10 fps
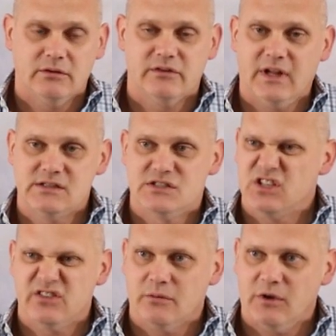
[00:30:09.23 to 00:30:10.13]
It's not
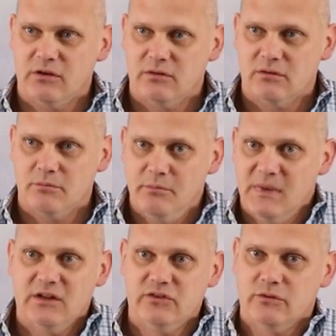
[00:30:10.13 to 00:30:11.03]
just about
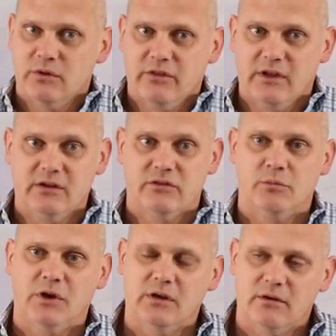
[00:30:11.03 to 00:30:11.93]
ministry things,
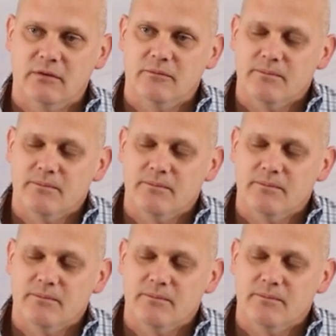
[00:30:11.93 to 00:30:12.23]
but